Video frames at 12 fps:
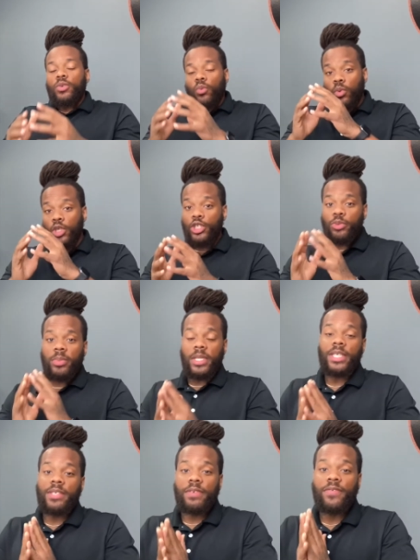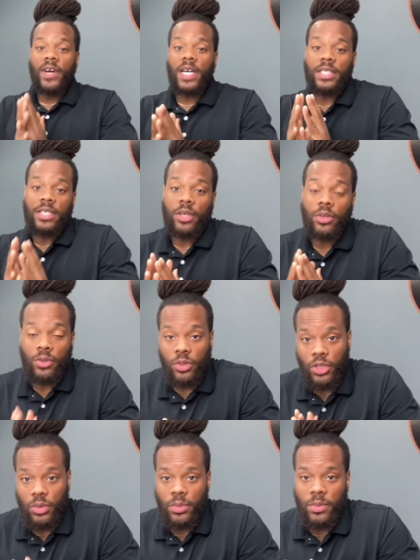Would you believe if I told
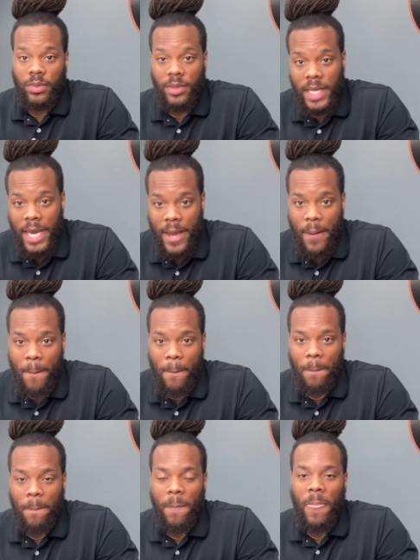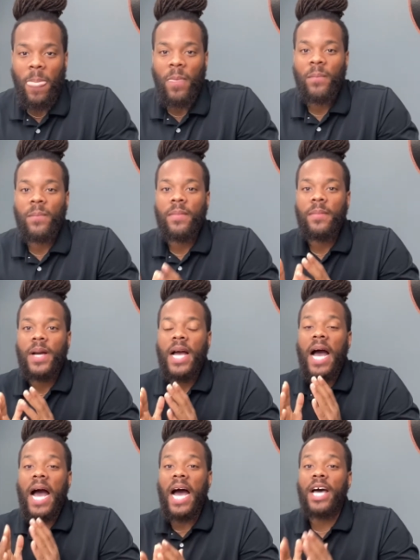you that
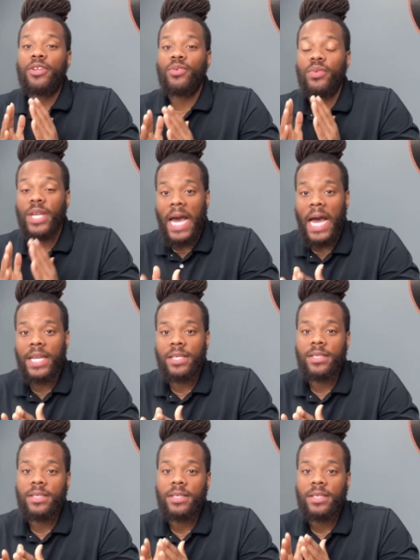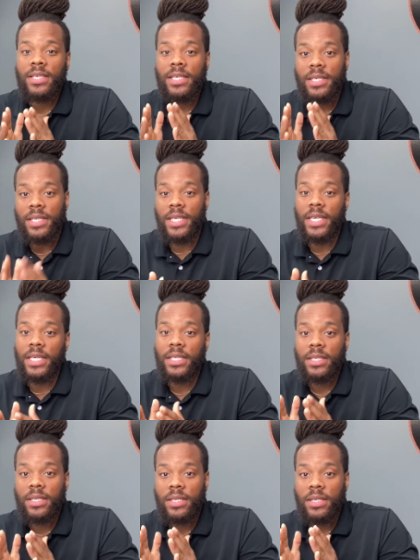I do not get
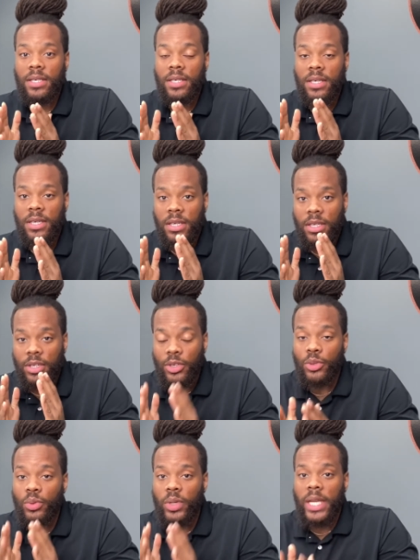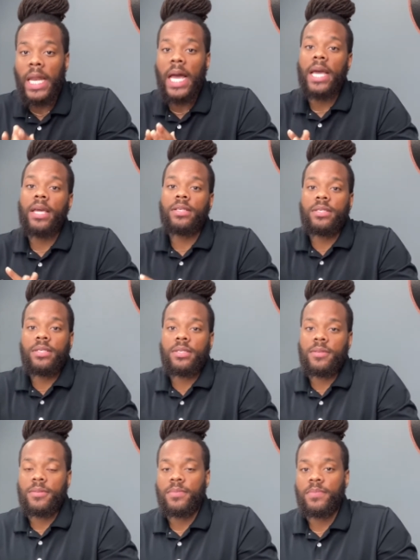new clients?
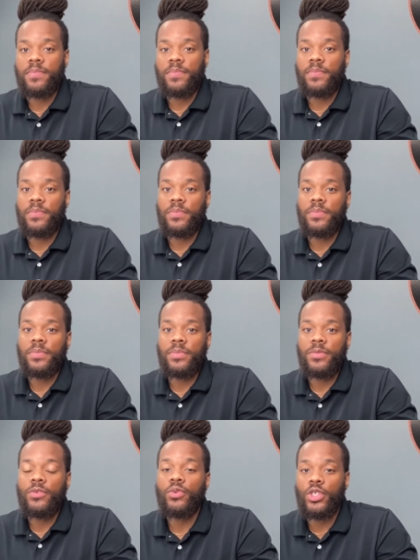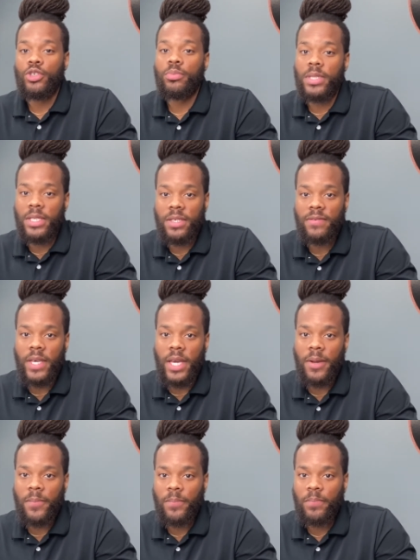Would you believe that?
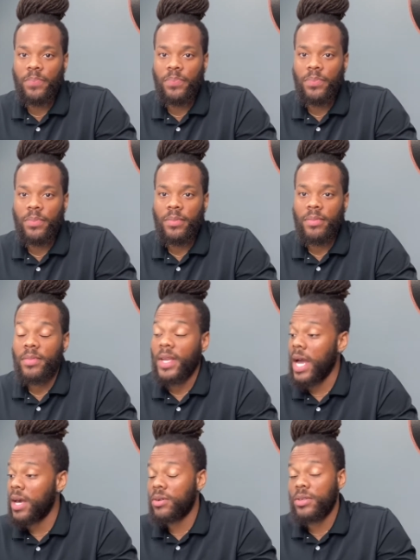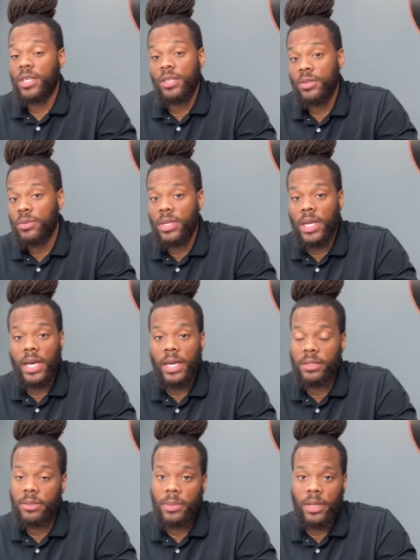I don't get new
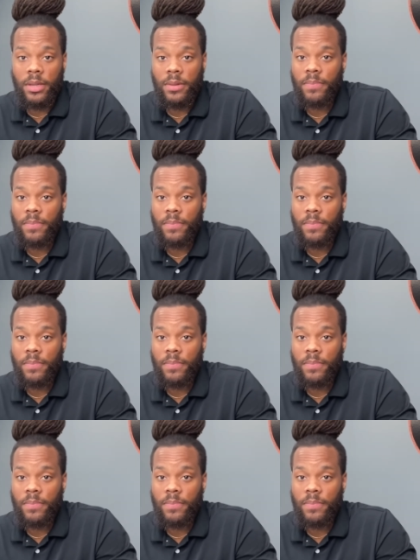clients, man.